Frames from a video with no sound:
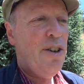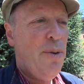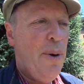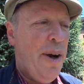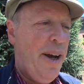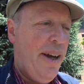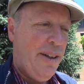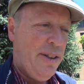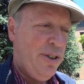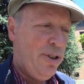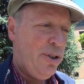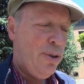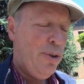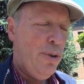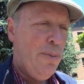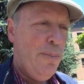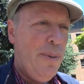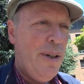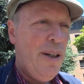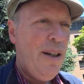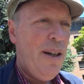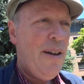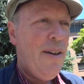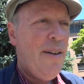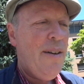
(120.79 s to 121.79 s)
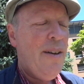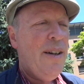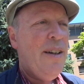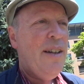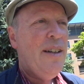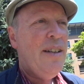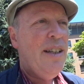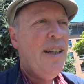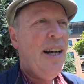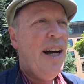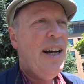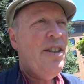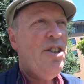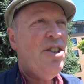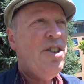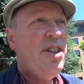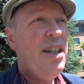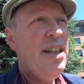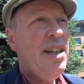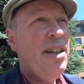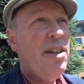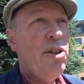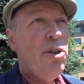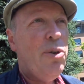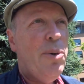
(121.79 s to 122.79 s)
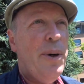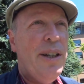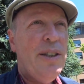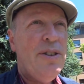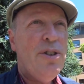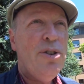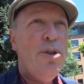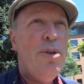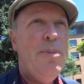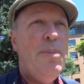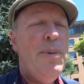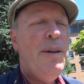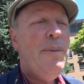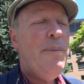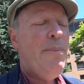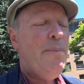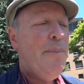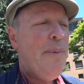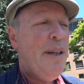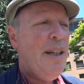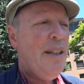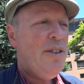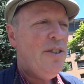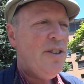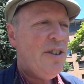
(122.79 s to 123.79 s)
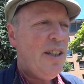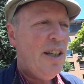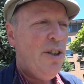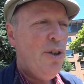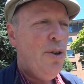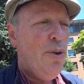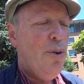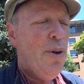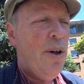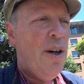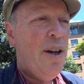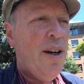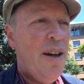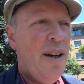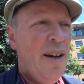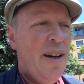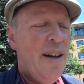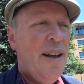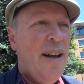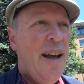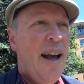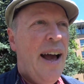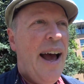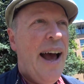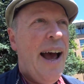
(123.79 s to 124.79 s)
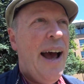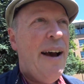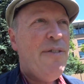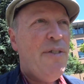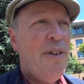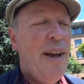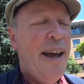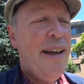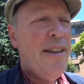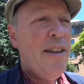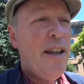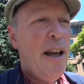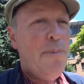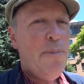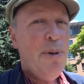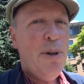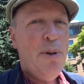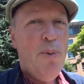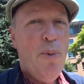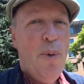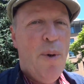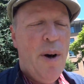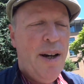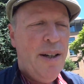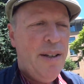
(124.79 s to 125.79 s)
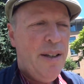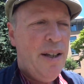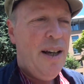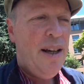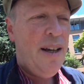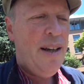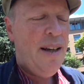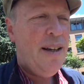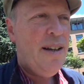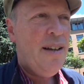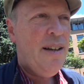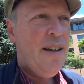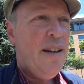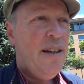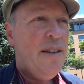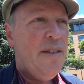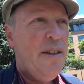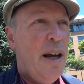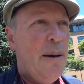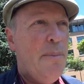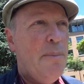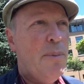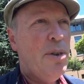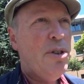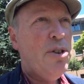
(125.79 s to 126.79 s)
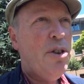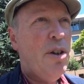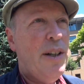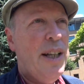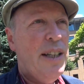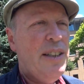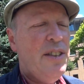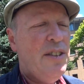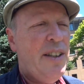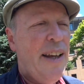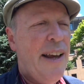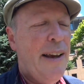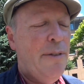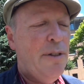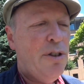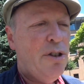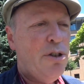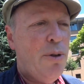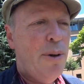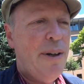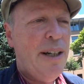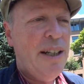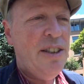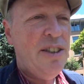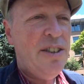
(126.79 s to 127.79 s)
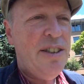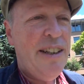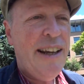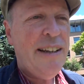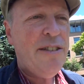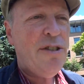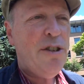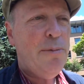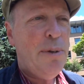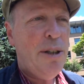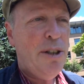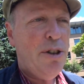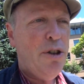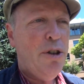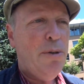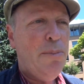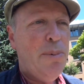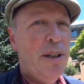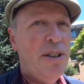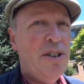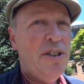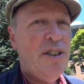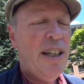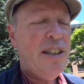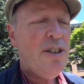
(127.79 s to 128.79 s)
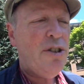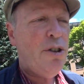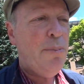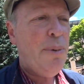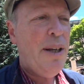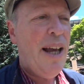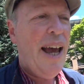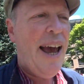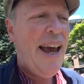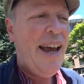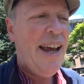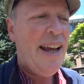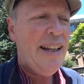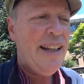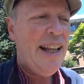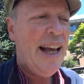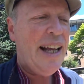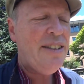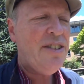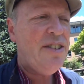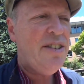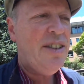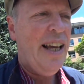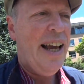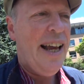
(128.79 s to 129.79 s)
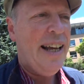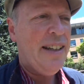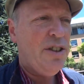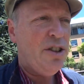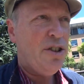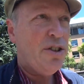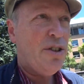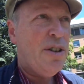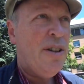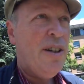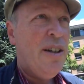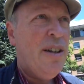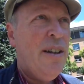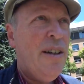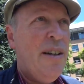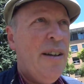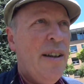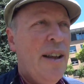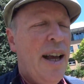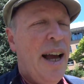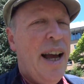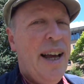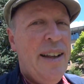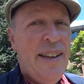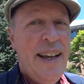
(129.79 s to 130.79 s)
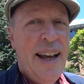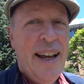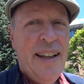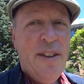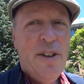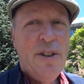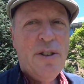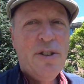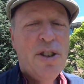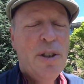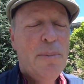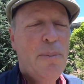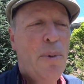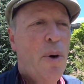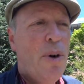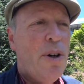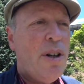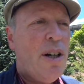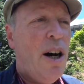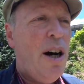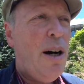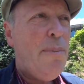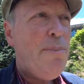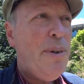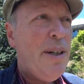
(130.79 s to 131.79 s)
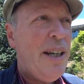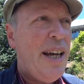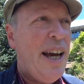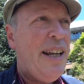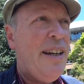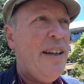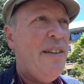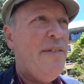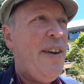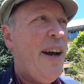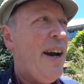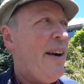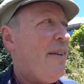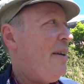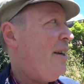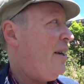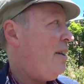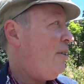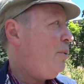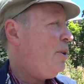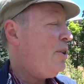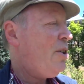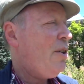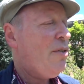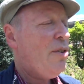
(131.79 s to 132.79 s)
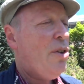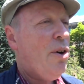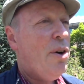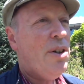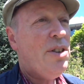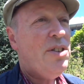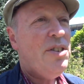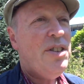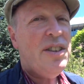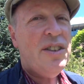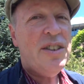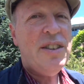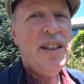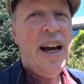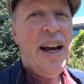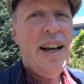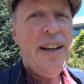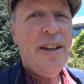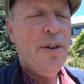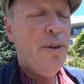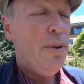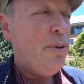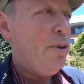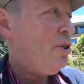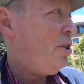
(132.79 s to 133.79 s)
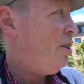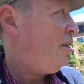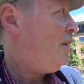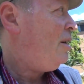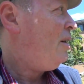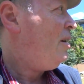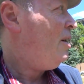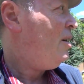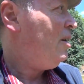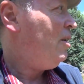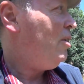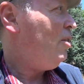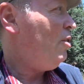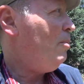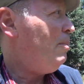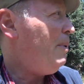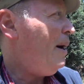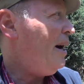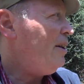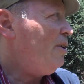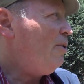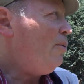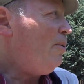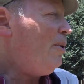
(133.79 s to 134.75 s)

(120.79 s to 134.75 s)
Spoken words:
Quersumme. The einstellige Quersumme means that you have to end up with one number. So let's say it was 26, it would be 2 plus 6 would be 8. That's the answer. And then there's a more complicated variant, which of course this guy used. Oh, by the